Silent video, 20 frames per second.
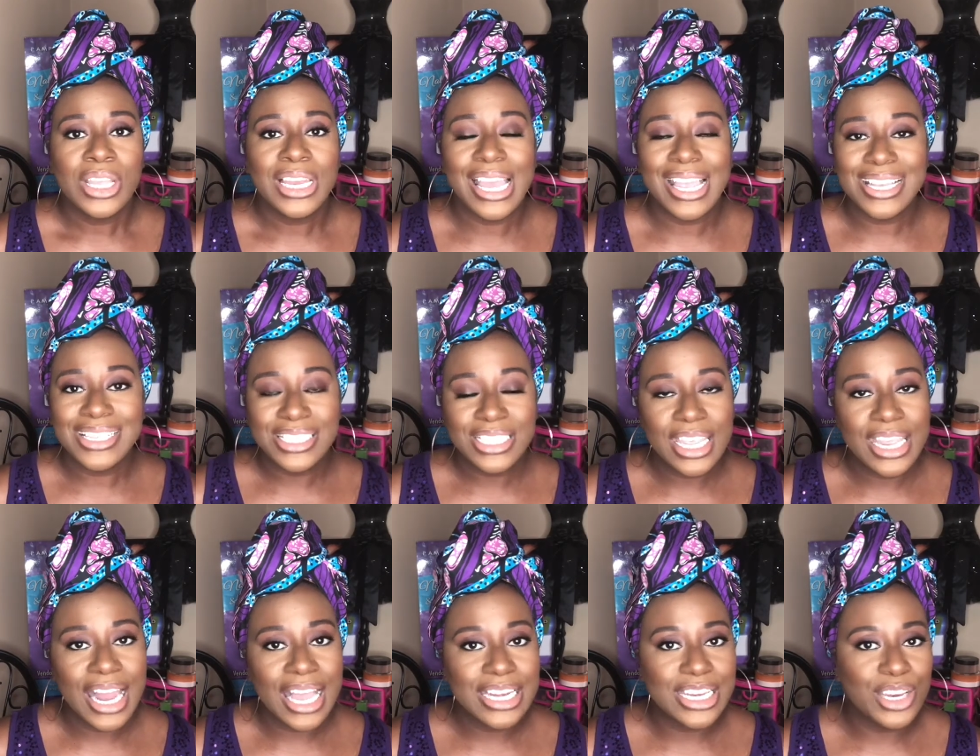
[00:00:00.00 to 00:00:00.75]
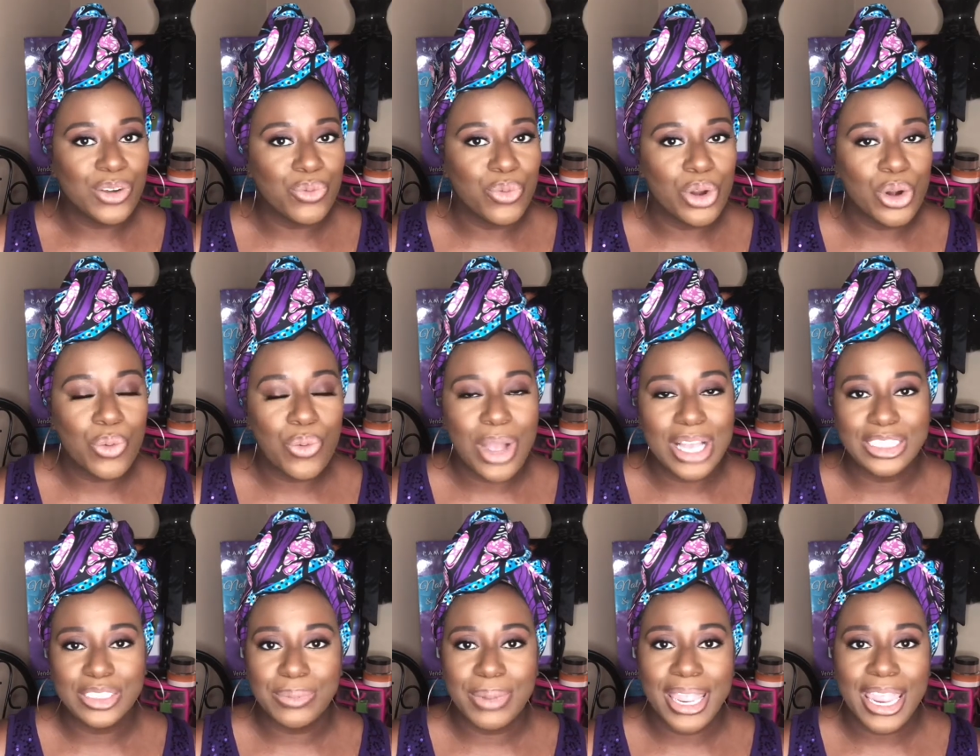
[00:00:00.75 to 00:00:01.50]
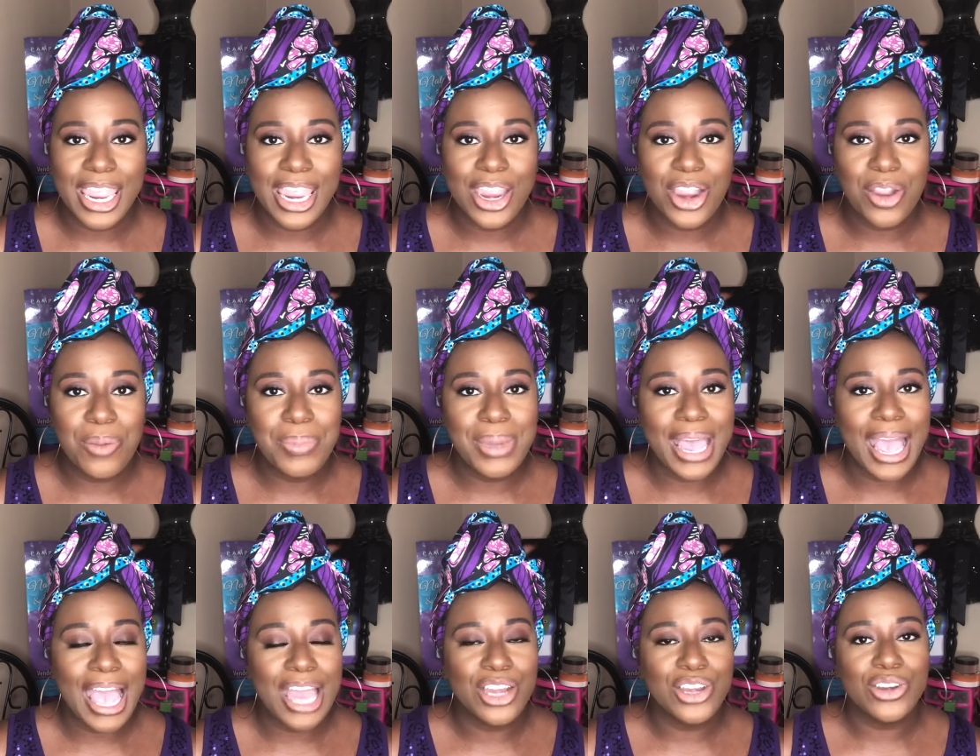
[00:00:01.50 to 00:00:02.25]
like I said, I didn't want to wash my hair,
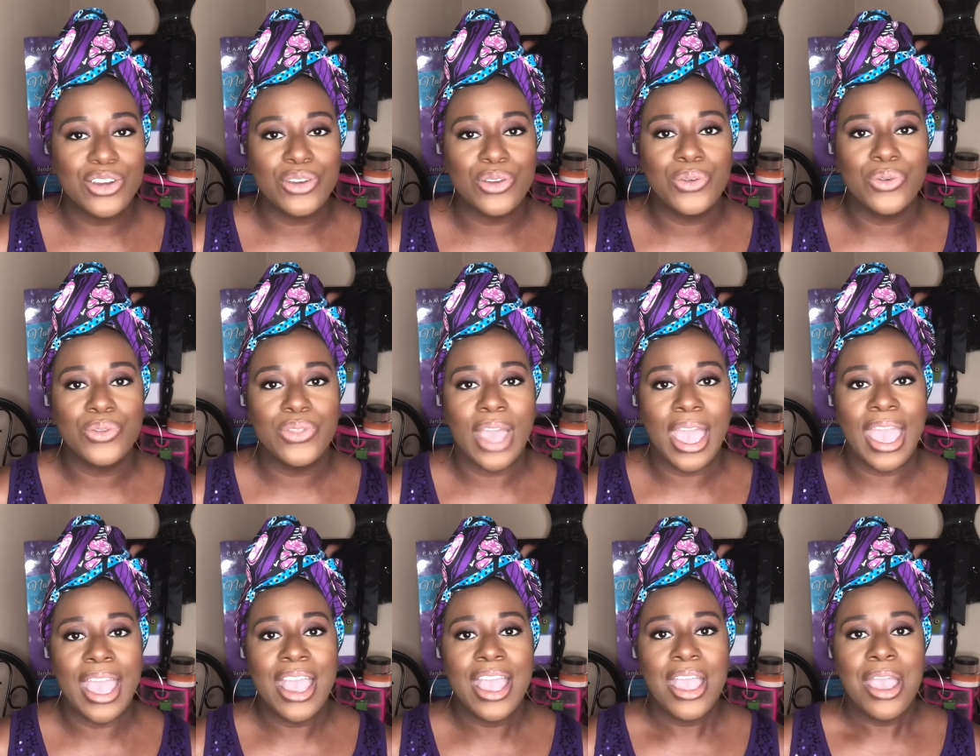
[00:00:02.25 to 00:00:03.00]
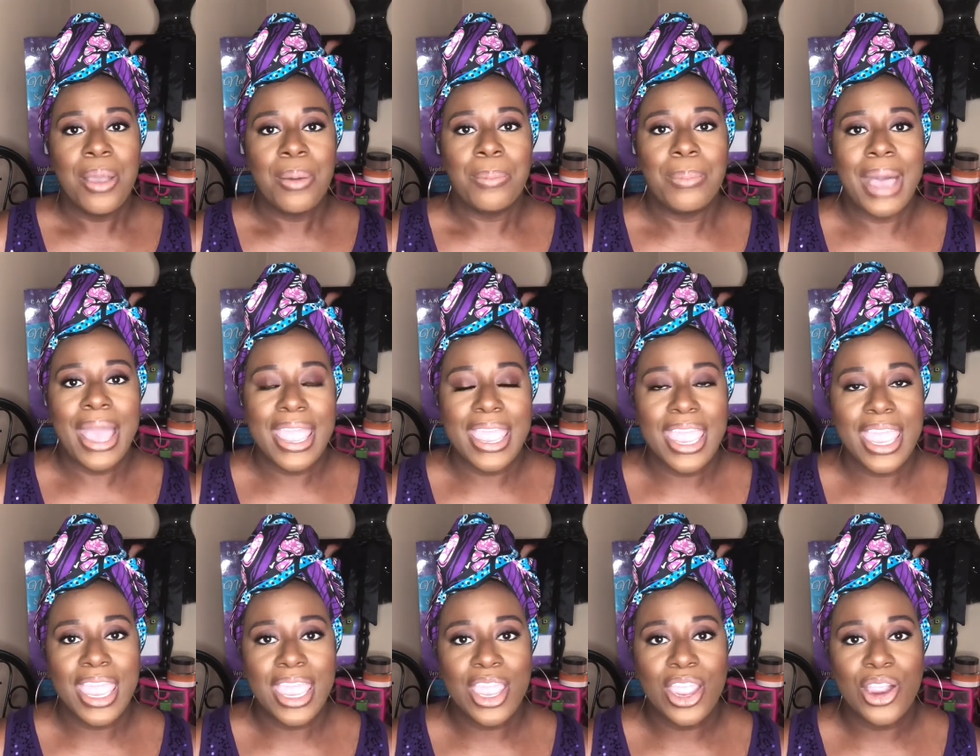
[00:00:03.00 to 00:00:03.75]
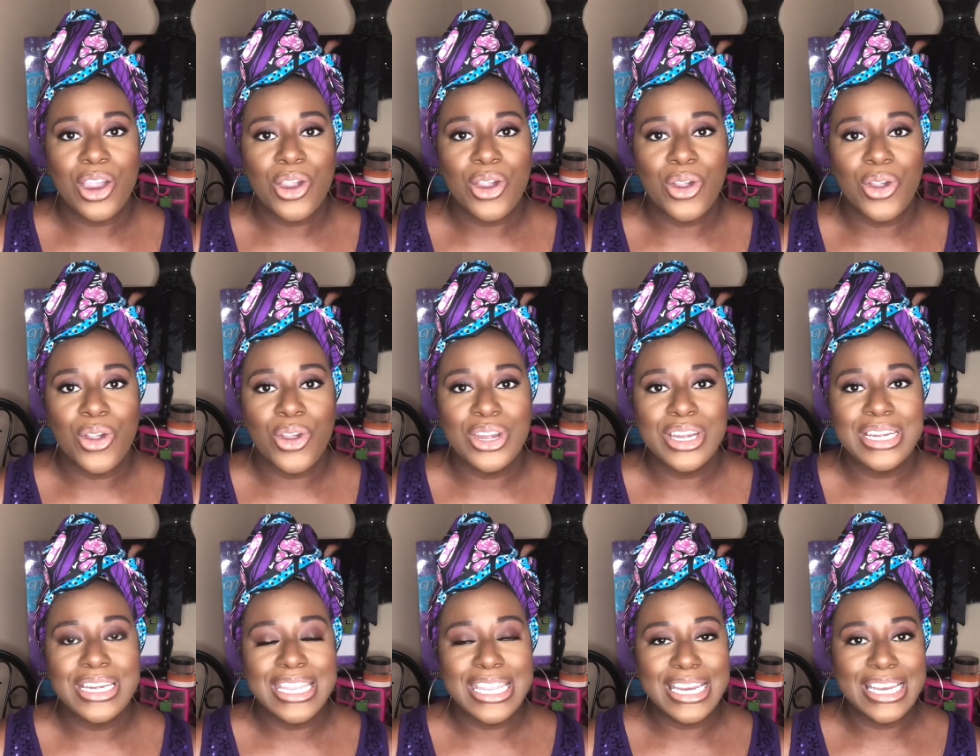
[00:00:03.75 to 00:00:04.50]
but I knew that my hair
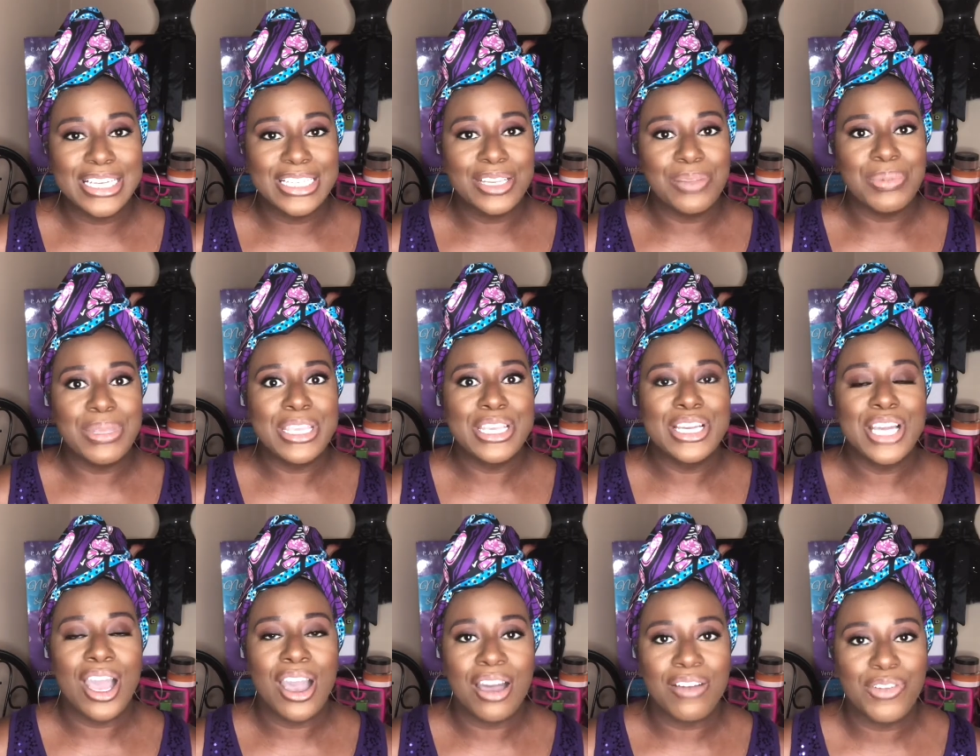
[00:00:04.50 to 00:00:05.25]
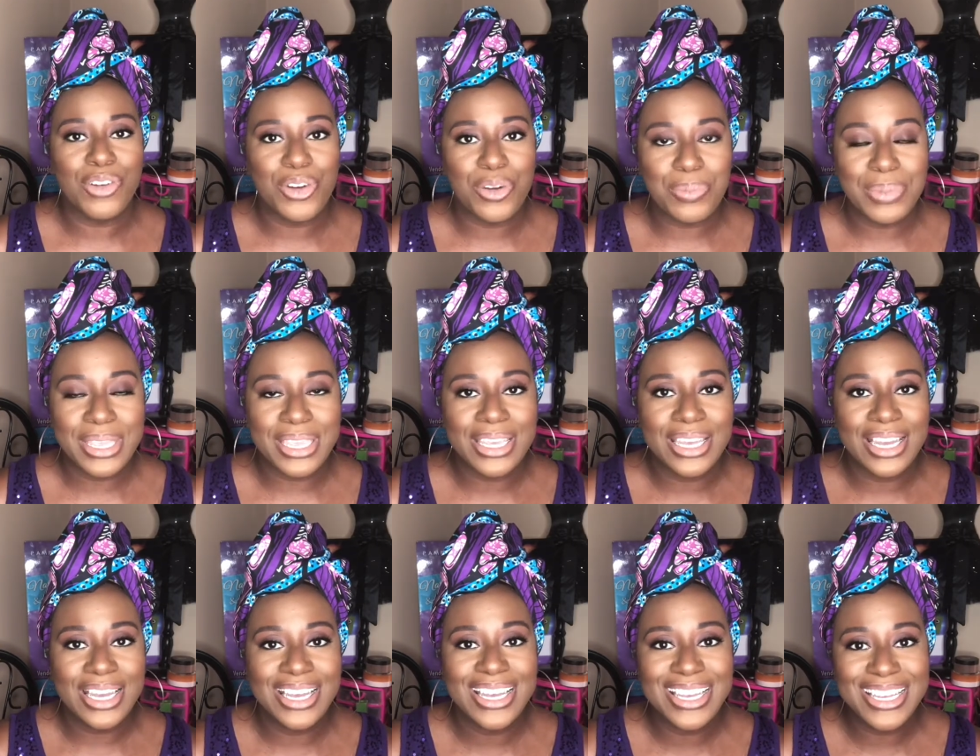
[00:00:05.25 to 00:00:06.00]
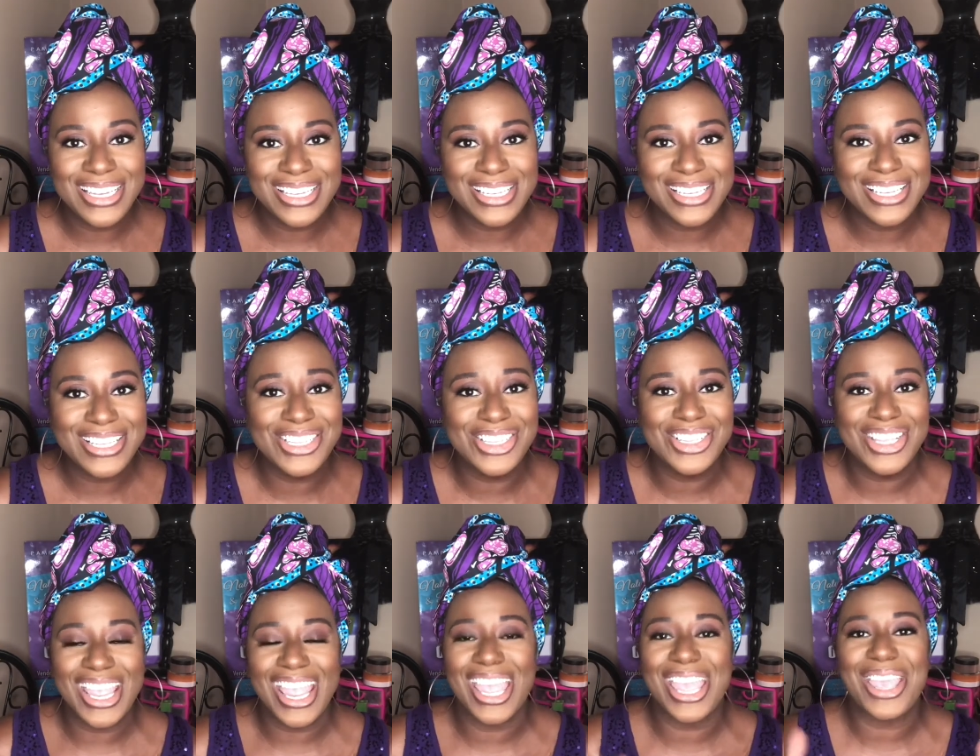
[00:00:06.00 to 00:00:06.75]
needed to be covered
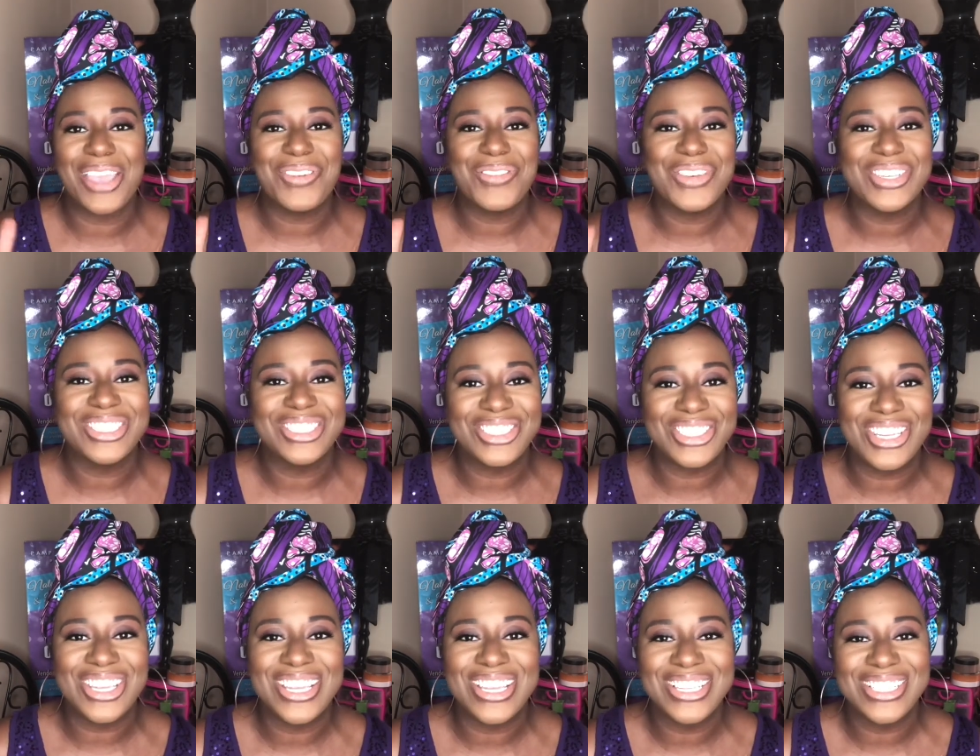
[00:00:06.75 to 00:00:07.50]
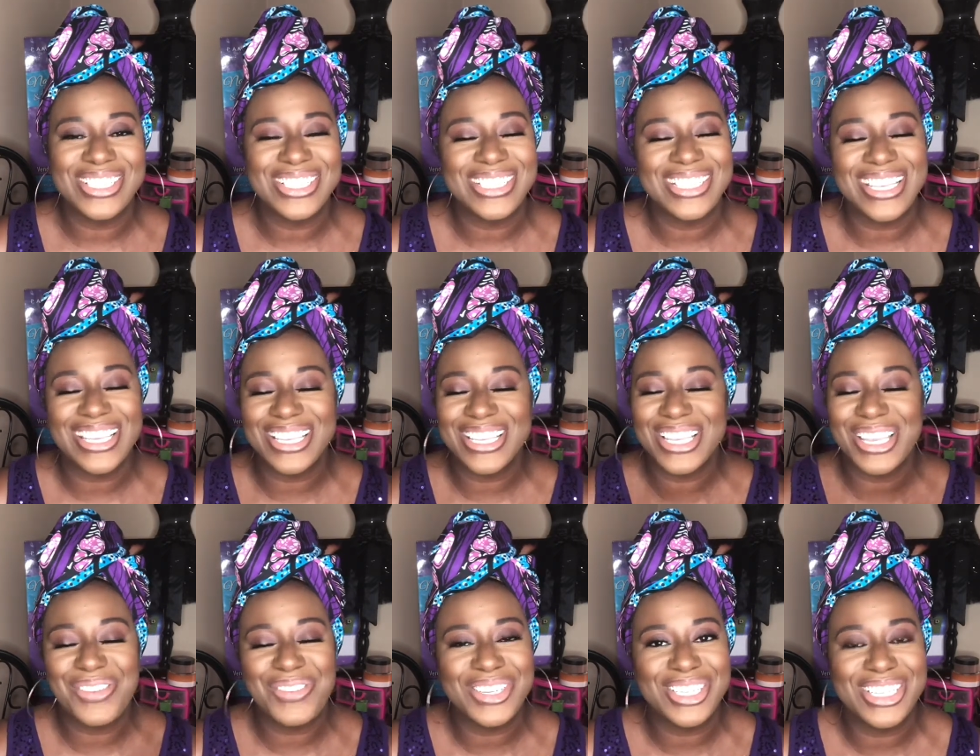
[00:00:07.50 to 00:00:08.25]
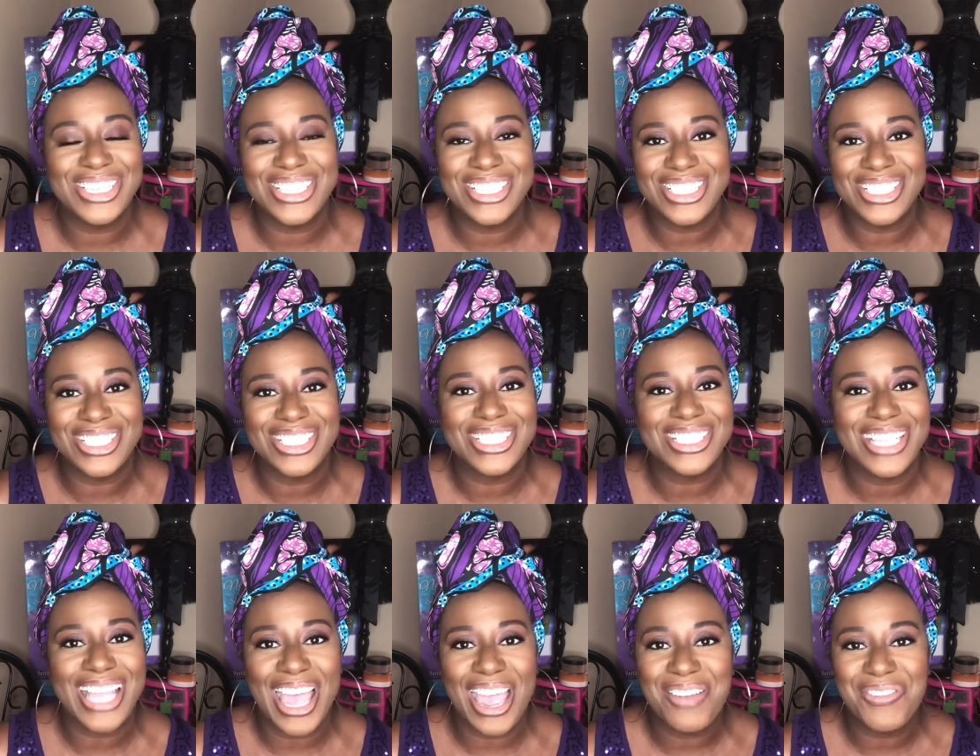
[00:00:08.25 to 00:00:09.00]
because it was
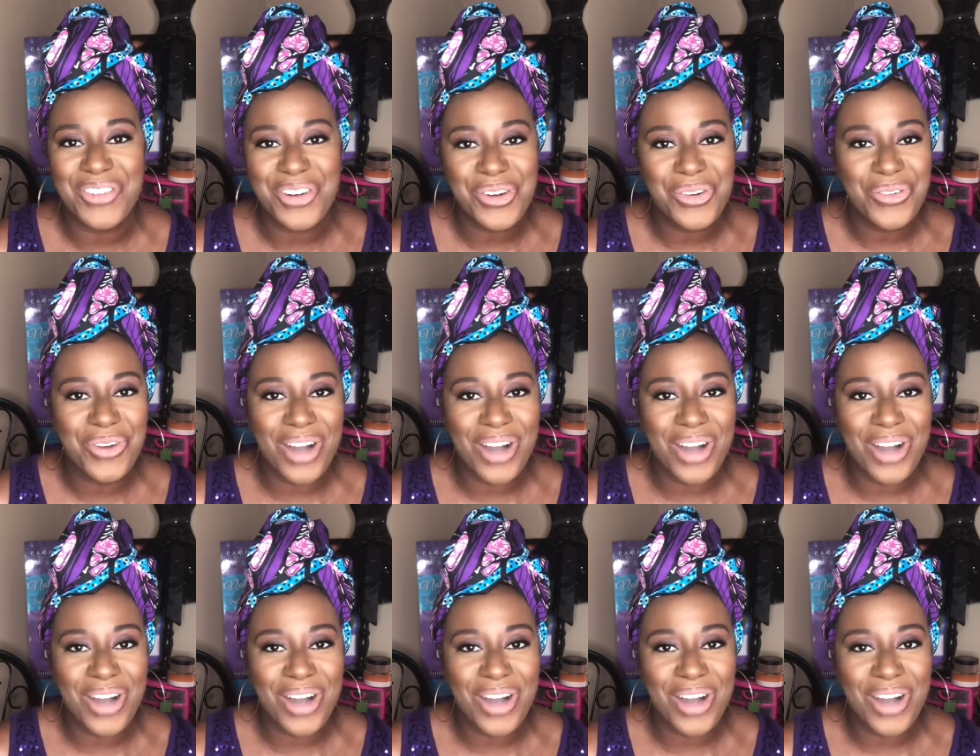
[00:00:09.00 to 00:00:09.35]
just time for a